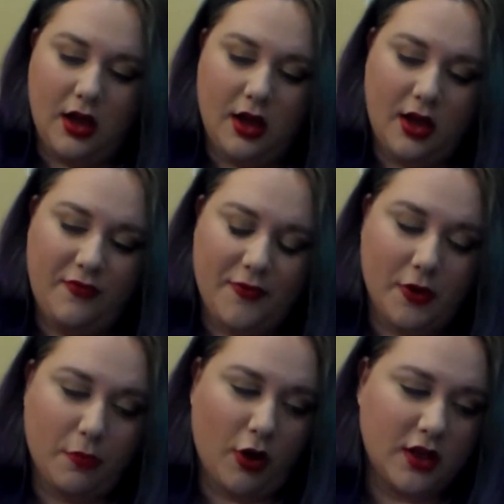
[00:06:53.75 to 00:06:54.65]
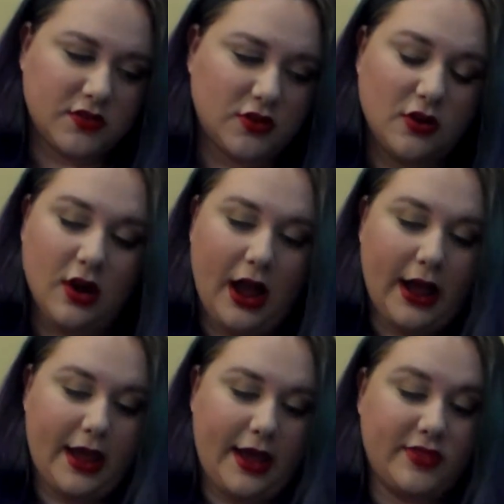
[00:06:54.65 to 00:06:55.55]
Uh, for bronzer,
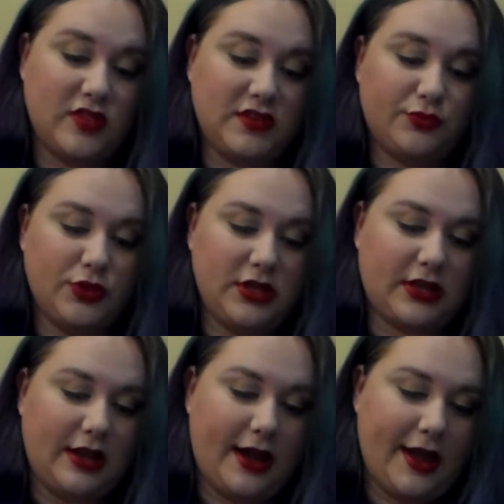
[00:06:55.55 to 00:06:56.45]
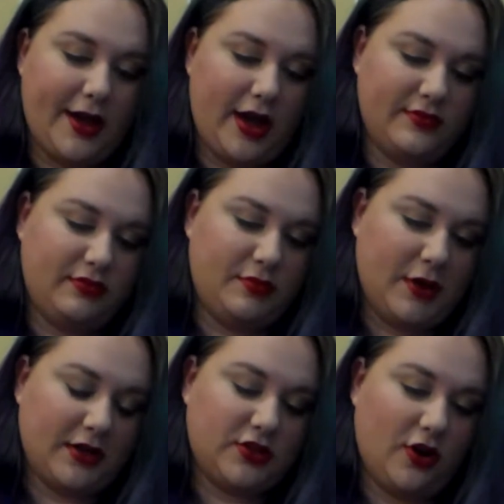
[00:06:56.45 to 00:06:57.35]
I this week I had
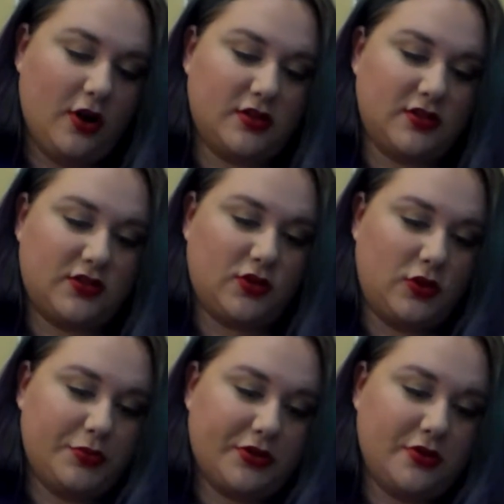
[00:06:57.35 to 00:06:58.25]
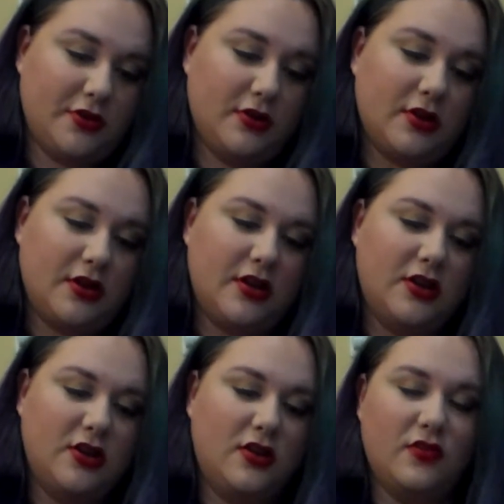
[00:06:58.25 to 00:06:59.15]
my Tarte the Sculptor
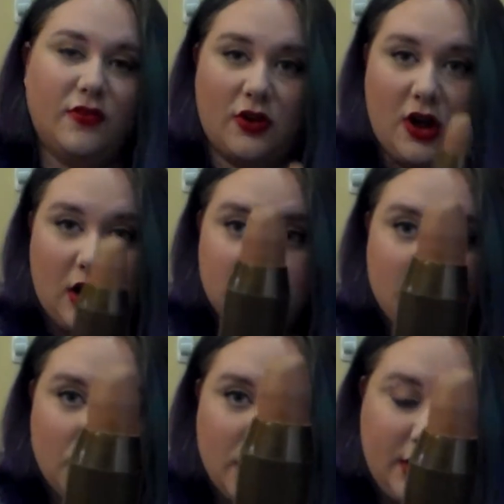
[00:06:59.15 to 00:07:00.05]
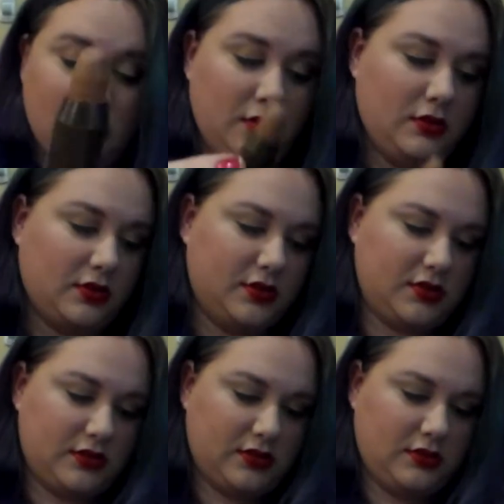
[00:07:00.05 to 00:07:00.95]
for contouring.
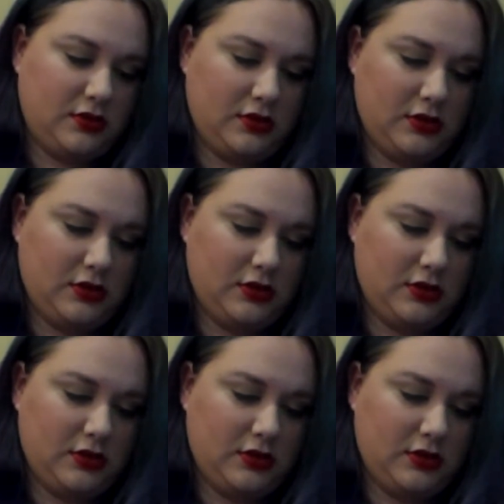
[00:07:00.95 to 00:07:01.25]
Oops.